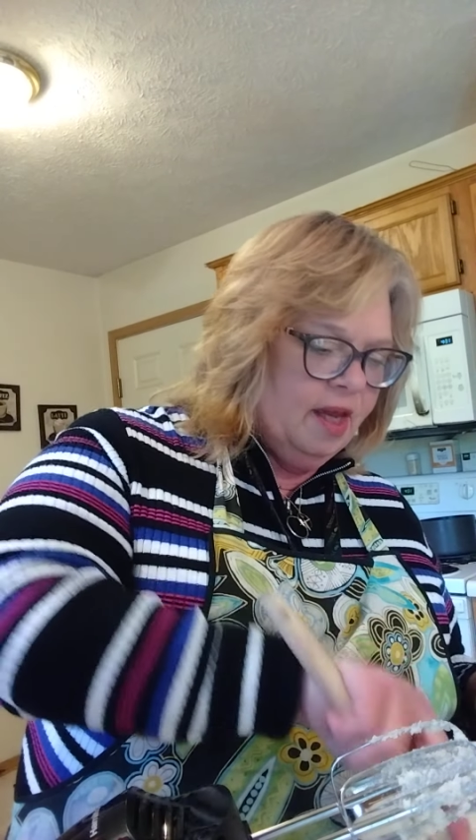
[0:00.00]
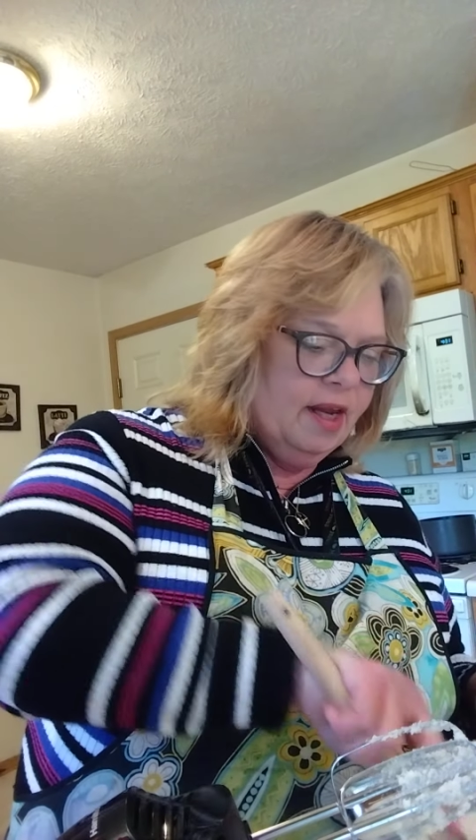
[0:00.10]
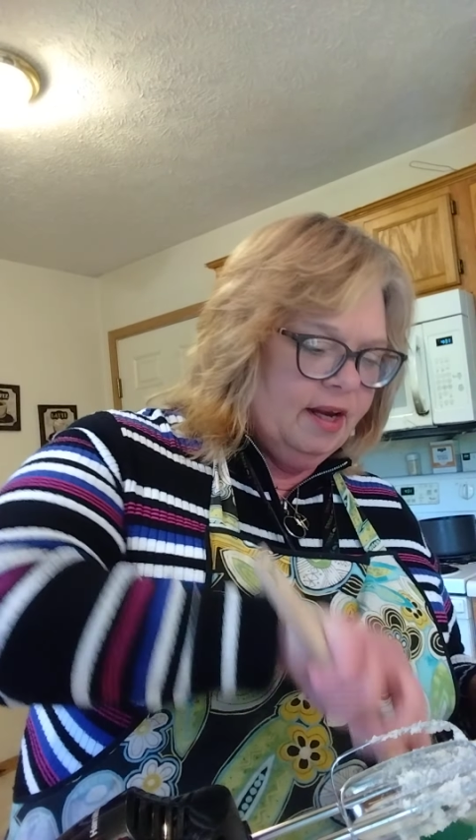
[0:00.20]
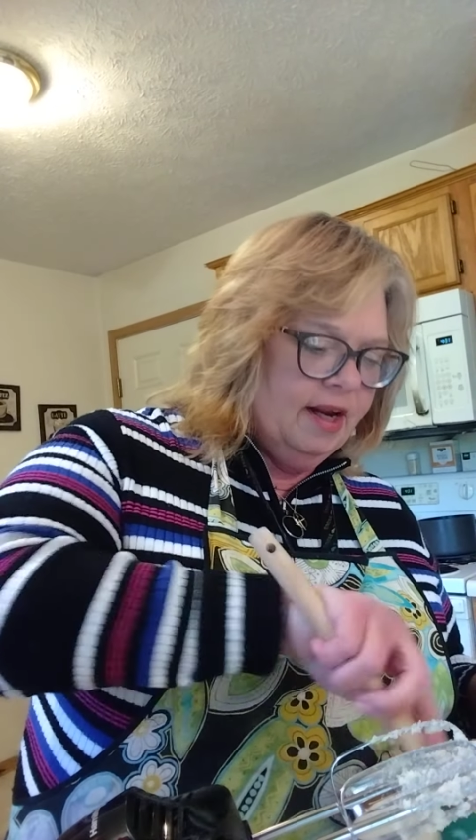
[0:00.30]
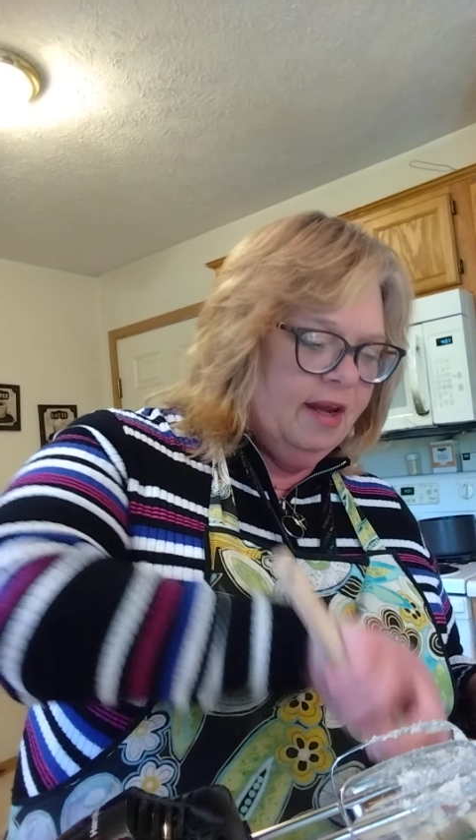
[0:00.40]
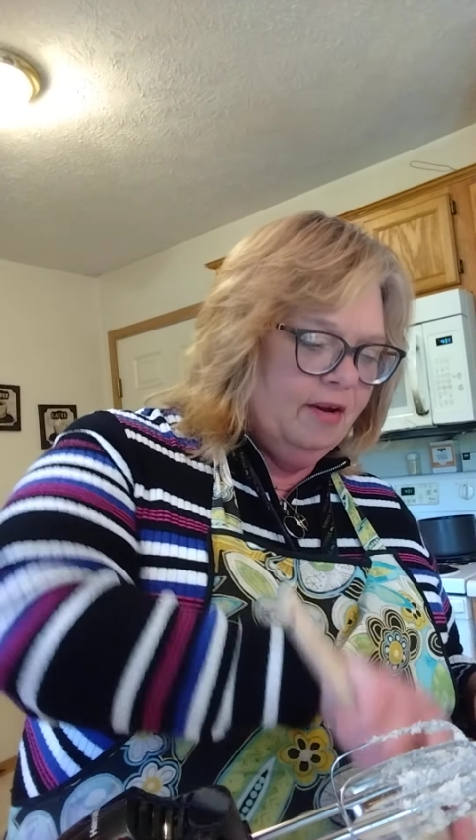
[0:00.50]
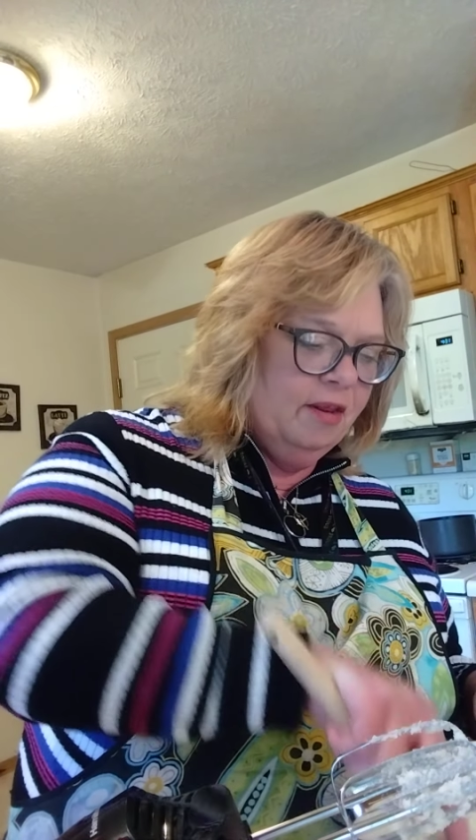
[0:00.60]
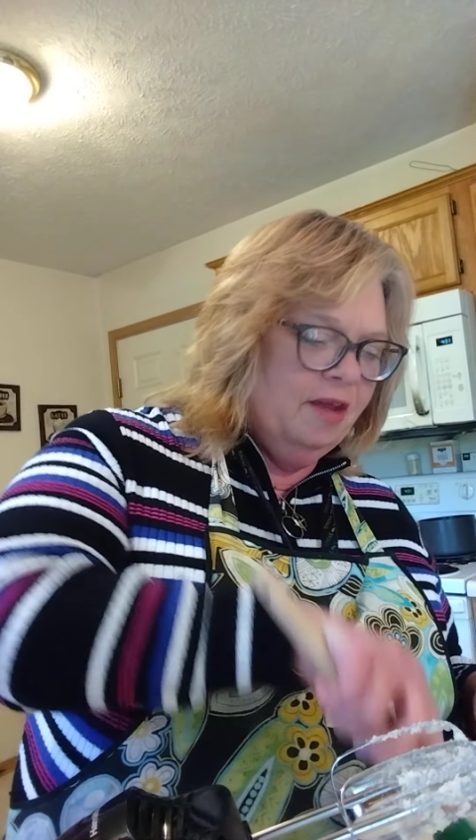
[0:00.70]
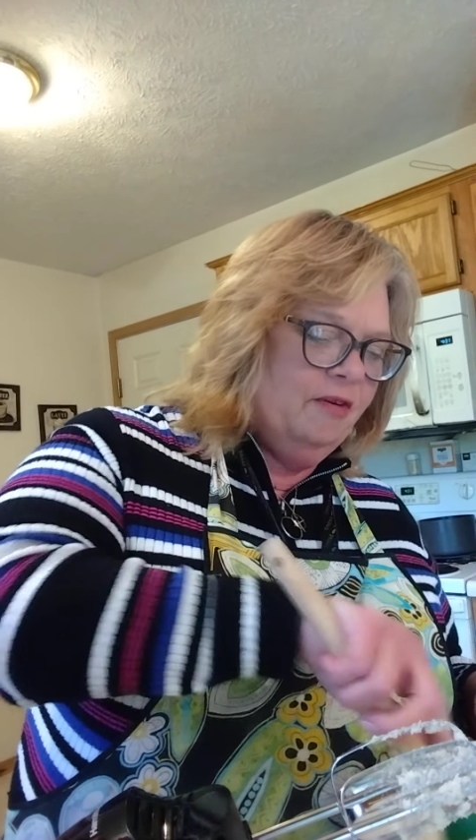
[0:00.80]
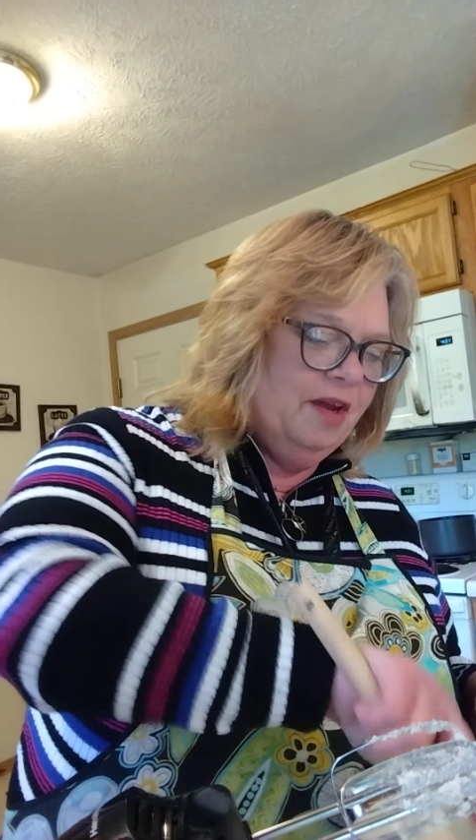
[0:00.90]
at now
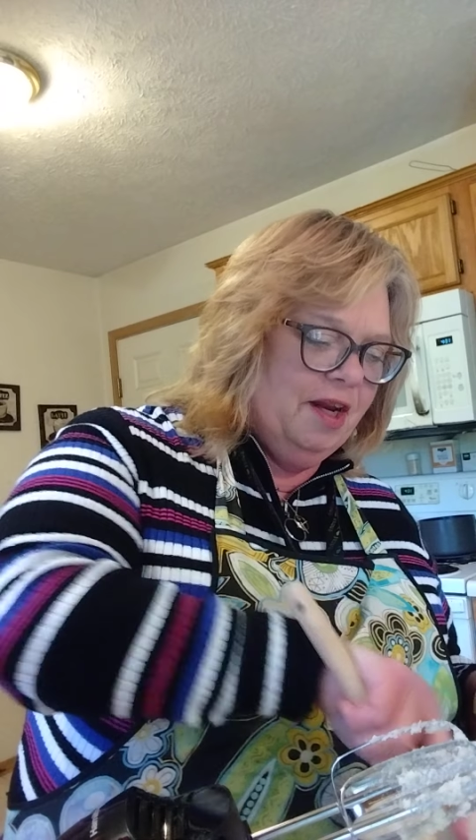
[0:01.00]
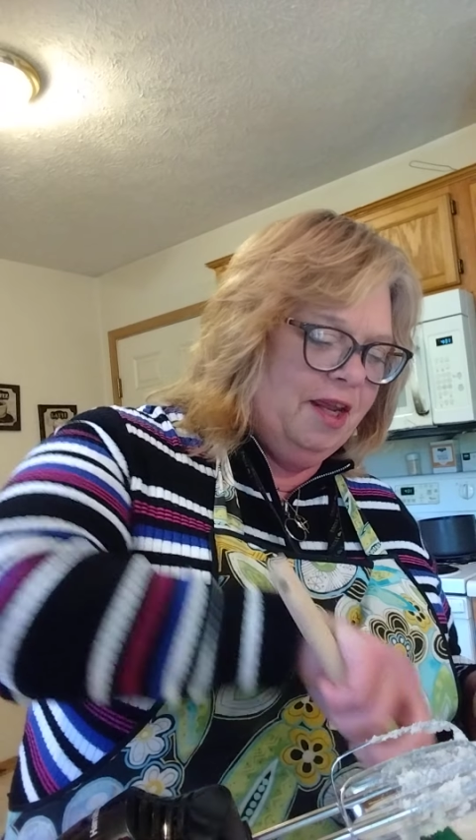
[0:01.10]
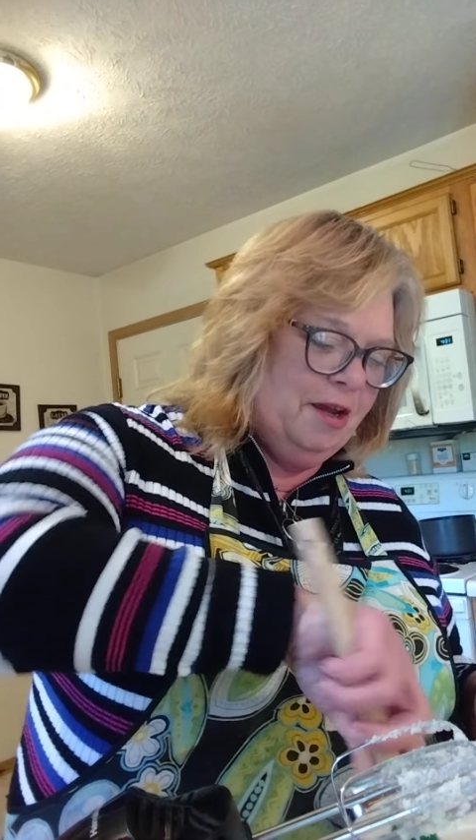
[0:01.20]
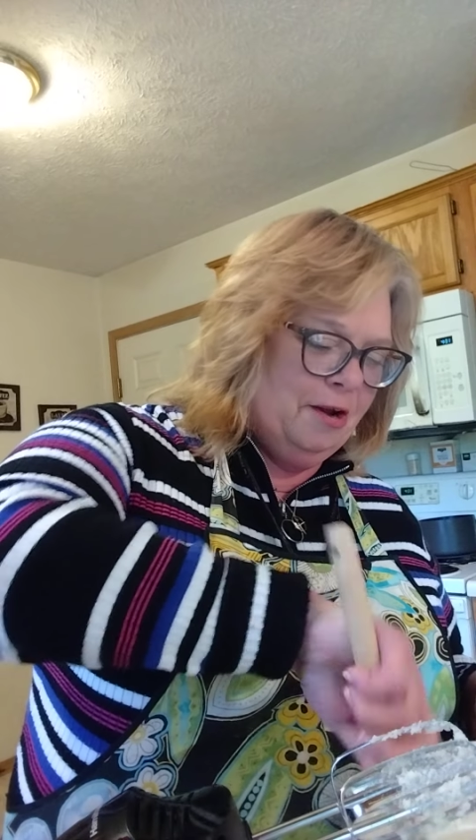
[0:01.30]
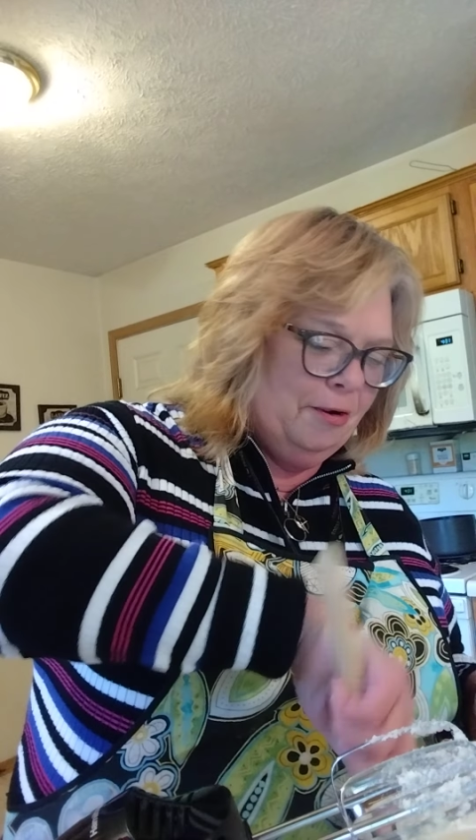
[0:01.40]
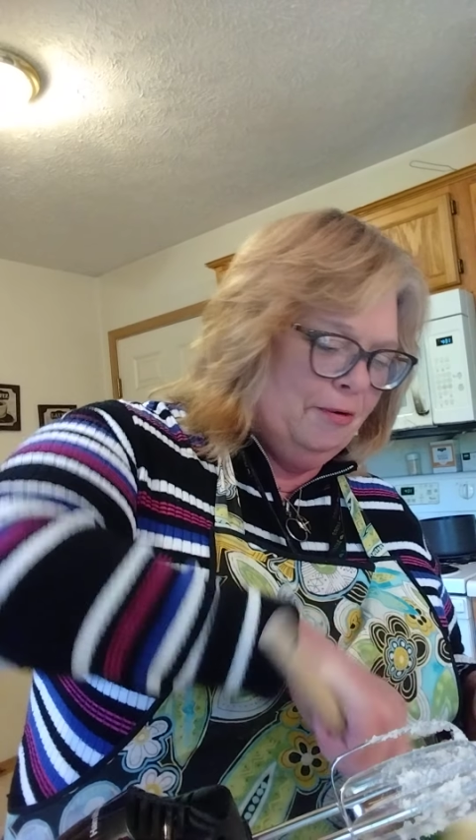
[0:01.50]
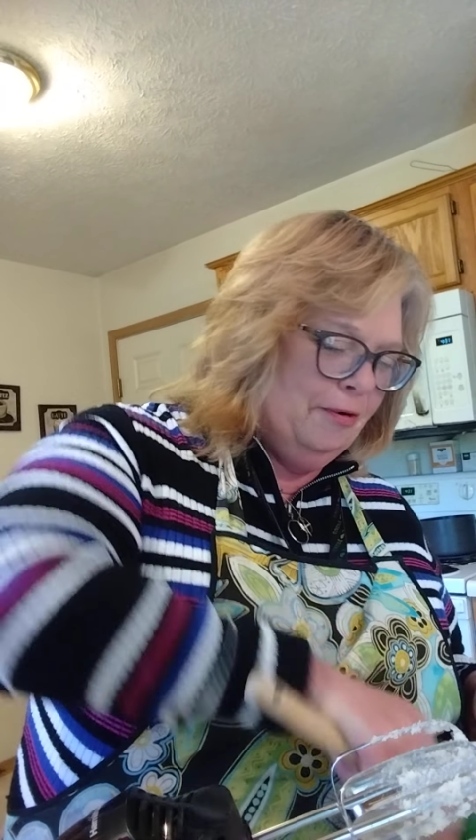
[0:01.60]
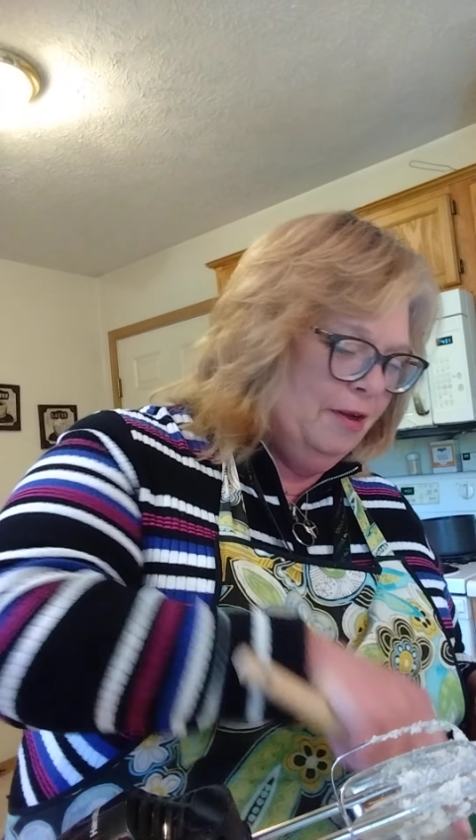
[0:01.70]
in the video.